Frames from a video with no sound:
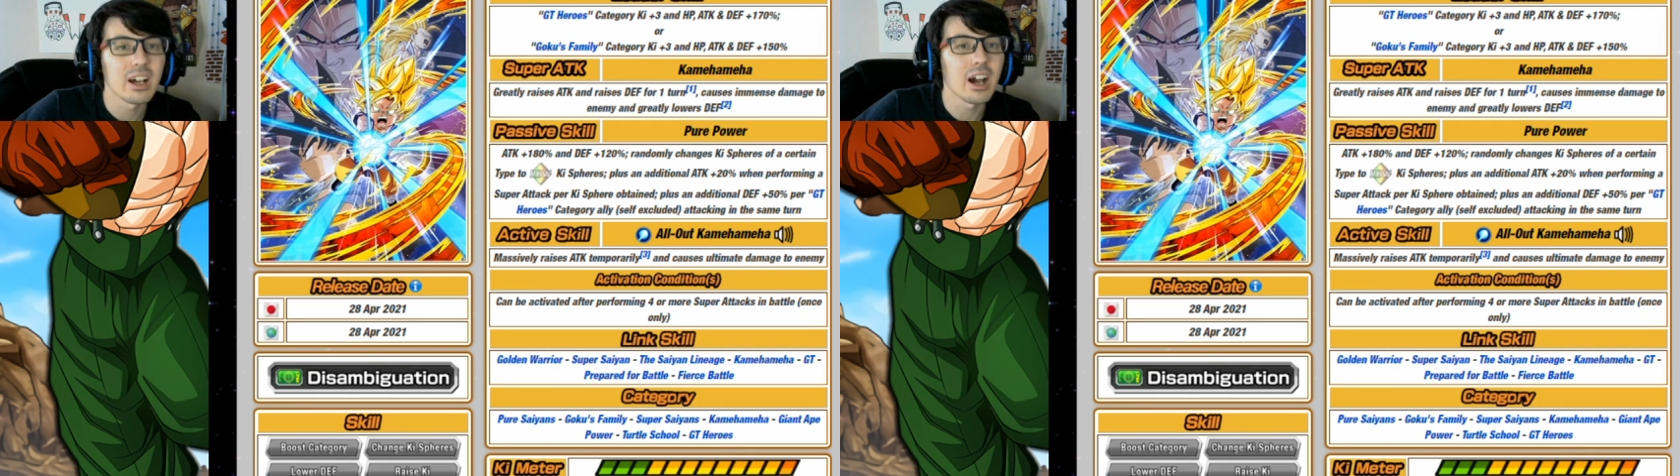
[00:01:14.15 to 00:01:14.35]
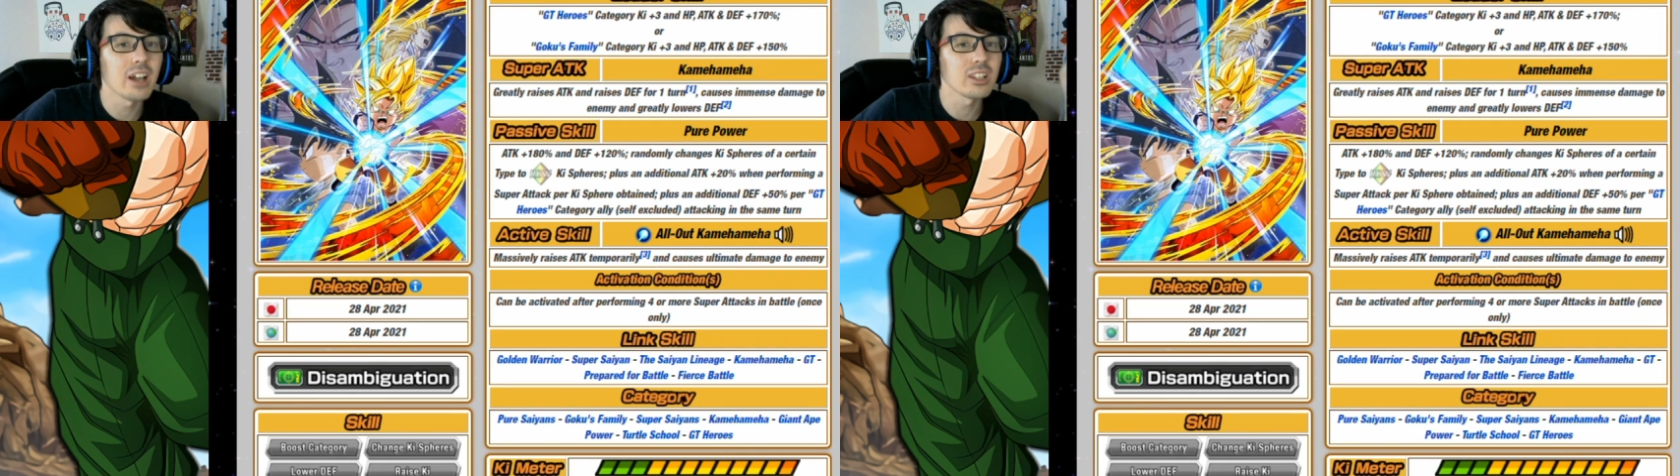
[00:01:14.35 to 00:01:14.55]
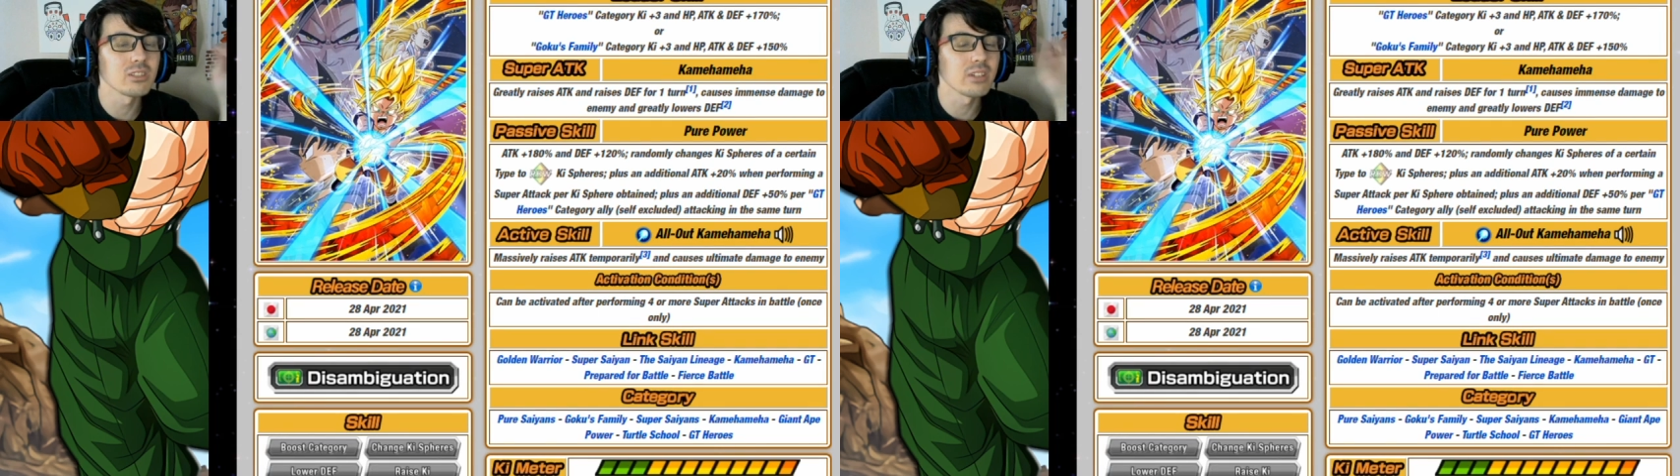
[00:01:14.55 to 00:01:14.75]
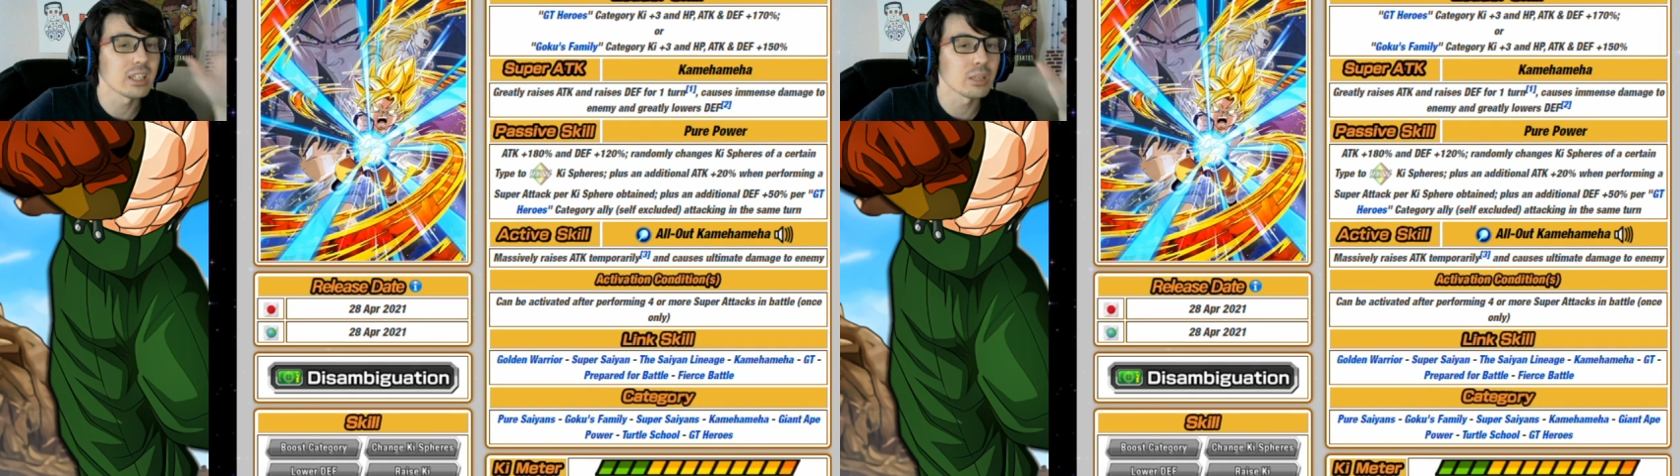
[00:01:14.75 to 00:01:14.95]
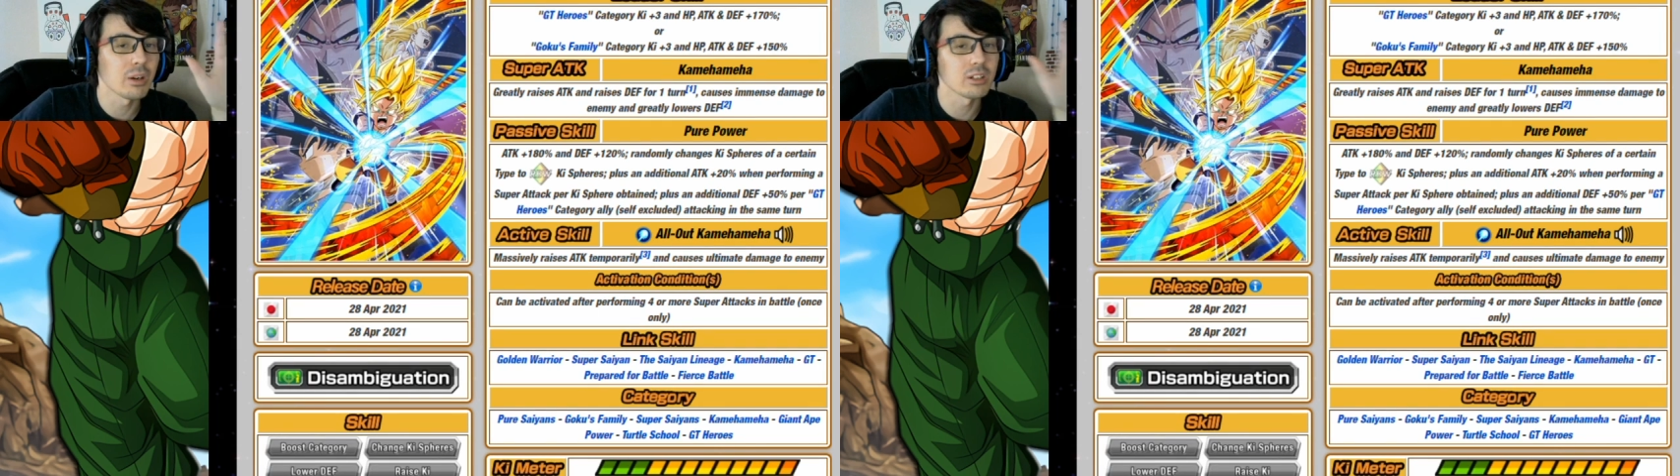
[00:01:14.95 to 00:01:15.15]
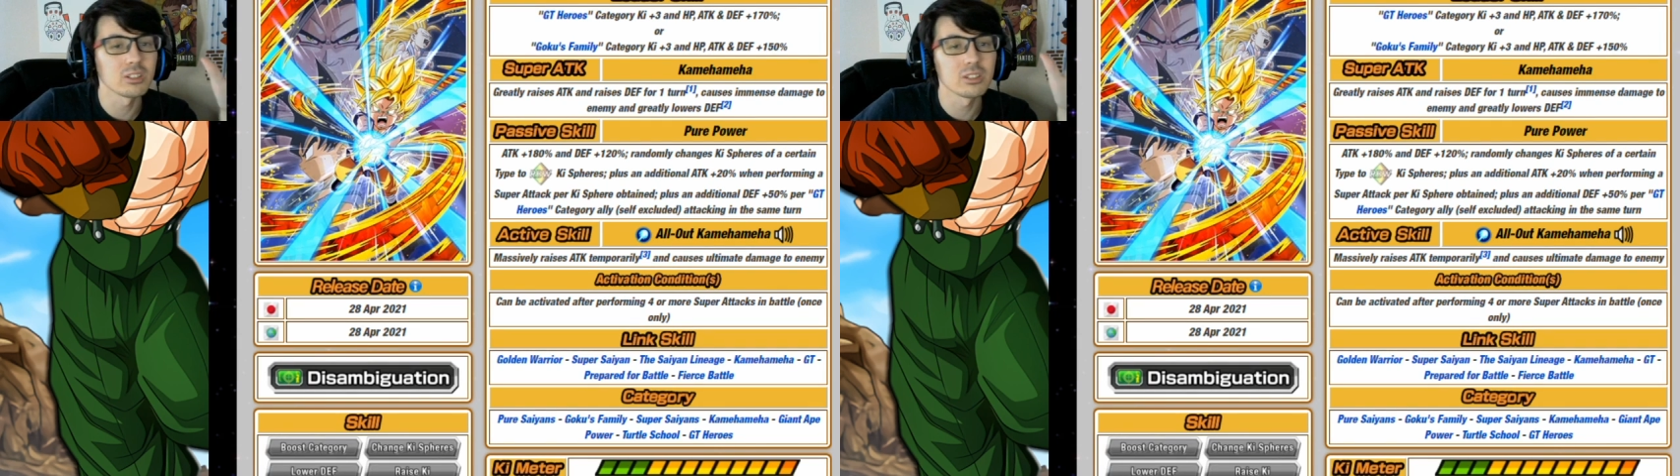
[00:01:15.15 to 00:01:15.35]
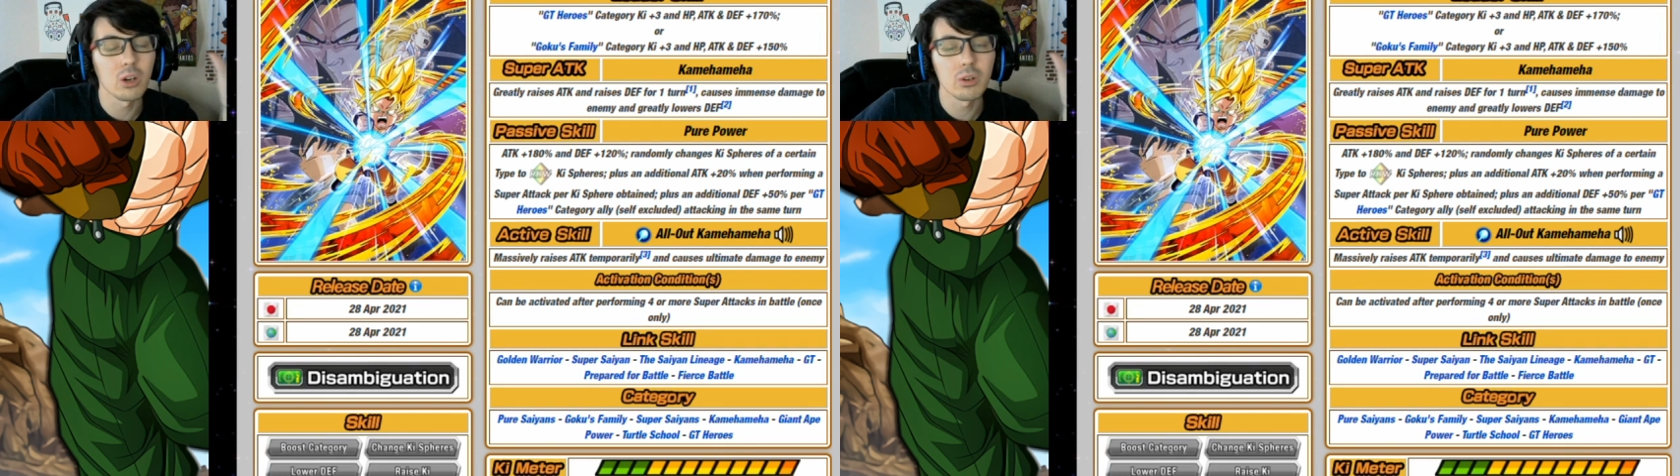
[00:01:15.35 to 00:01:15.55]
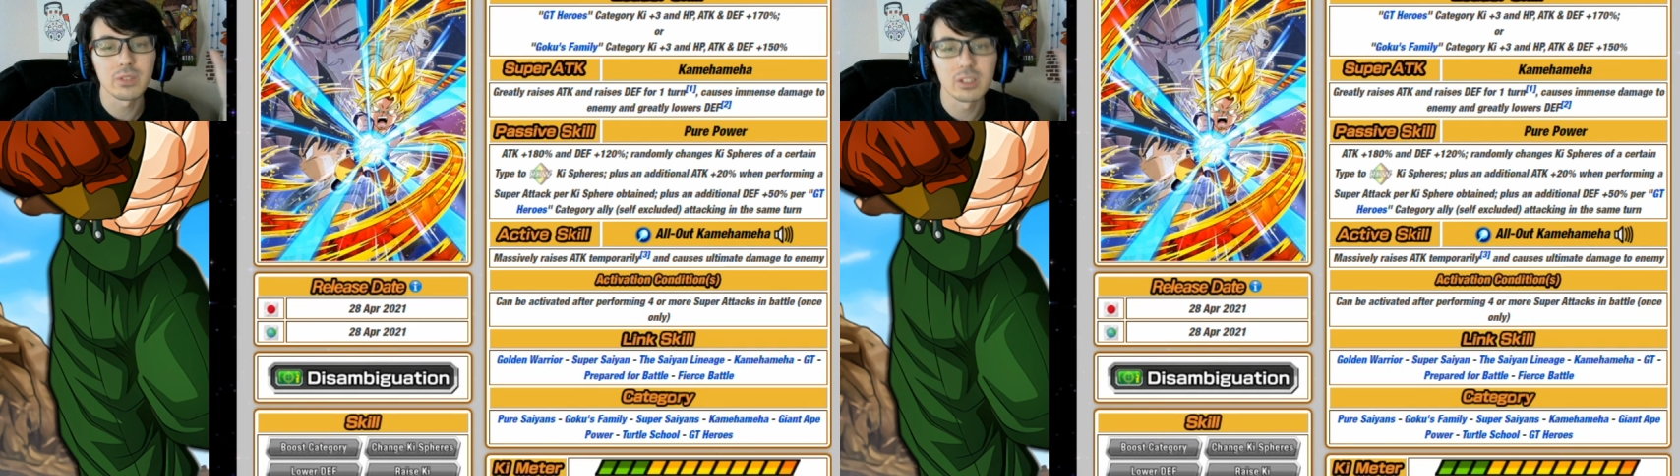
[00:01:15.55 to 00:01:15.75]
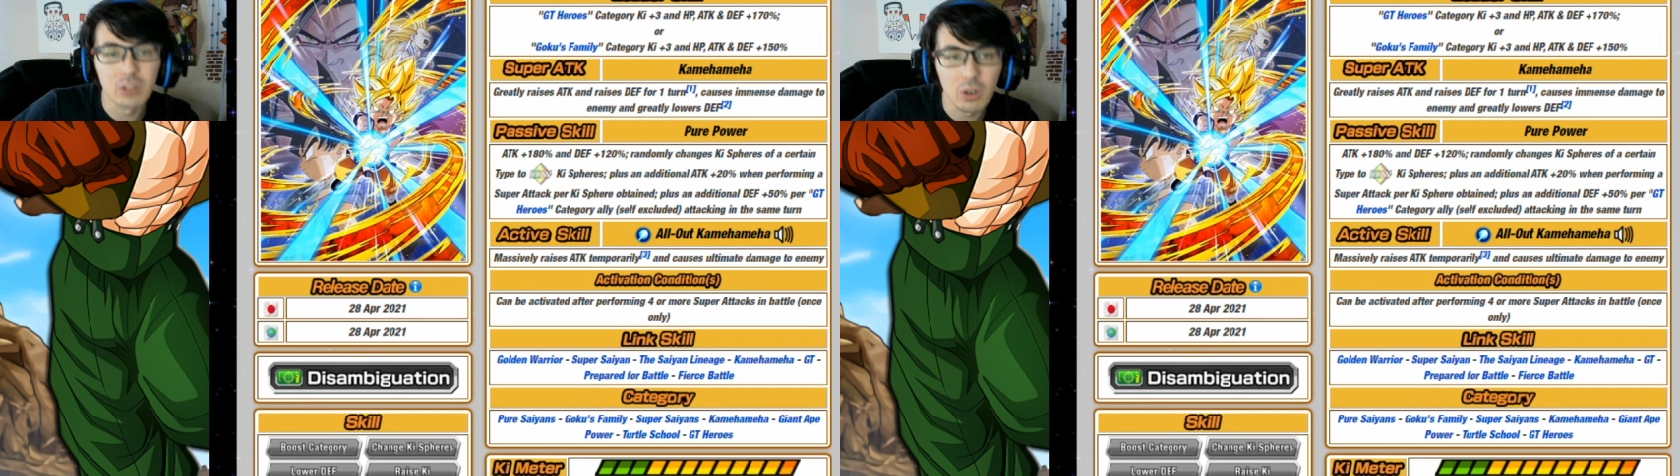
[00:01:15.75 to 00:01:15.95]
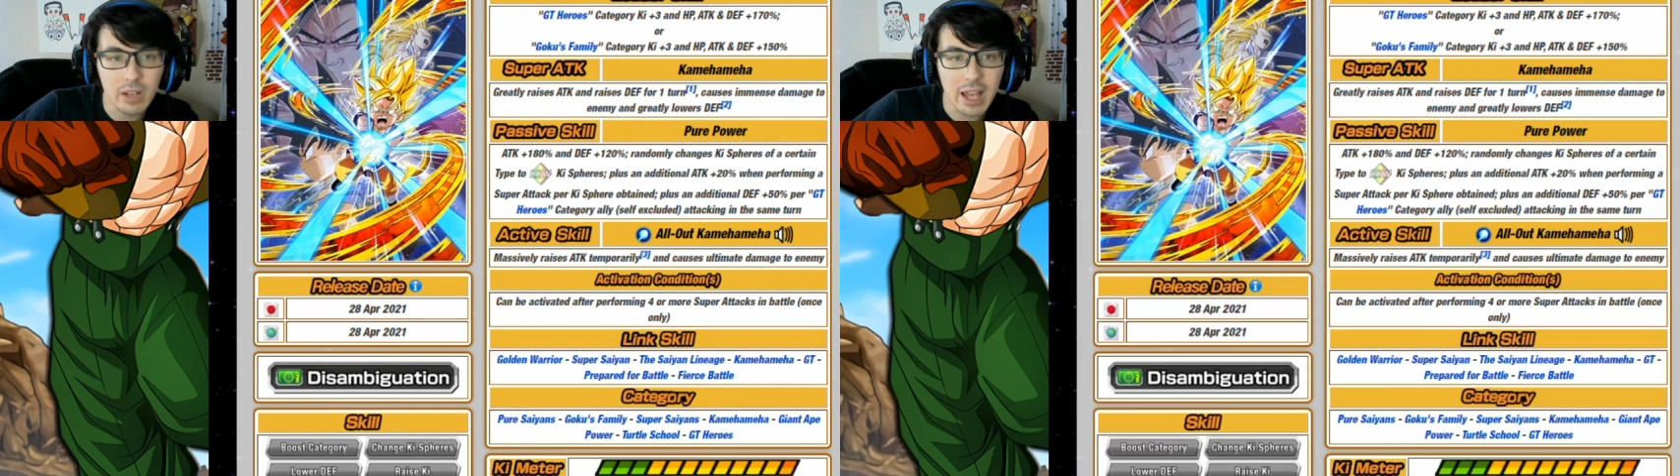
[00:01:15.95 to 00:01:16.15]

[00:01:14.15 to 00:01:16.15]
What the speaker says: Other linking partners though, if you don't